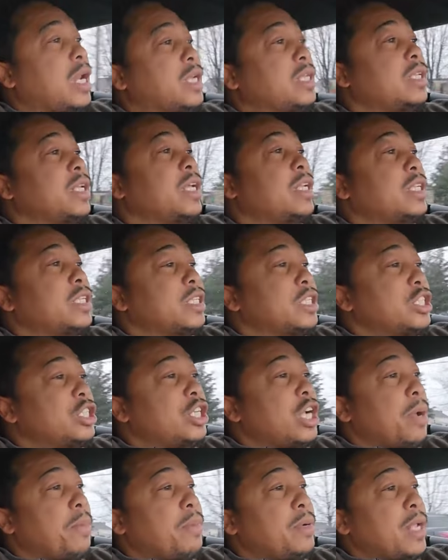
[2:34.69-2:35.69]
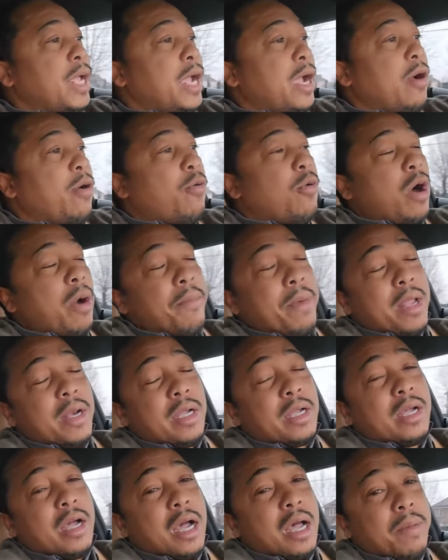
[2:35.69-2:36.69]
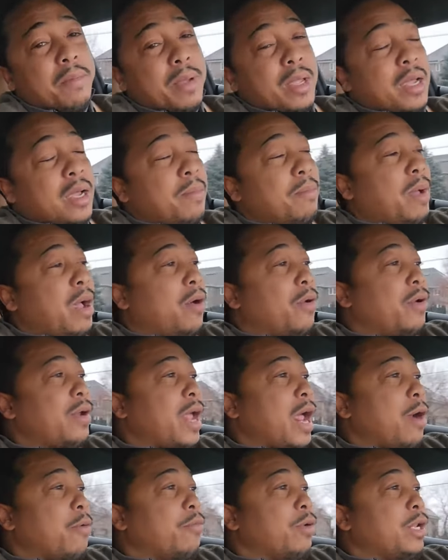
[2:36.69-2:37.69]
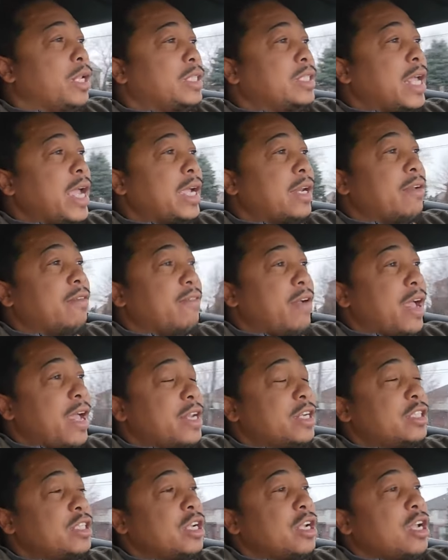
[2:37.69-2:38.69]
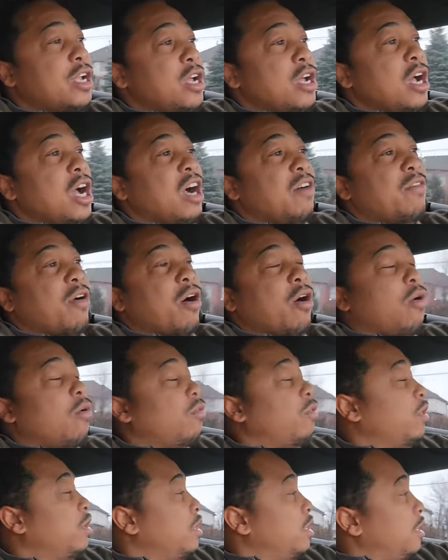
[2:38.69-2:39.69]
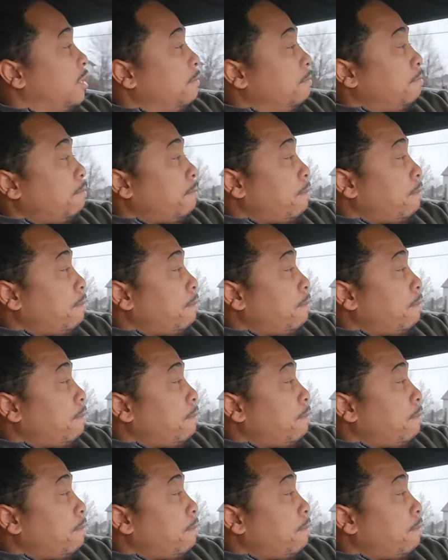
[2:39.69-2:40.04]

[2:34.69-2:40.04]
didn't jump down or I made a comment about not really taking advantage of all the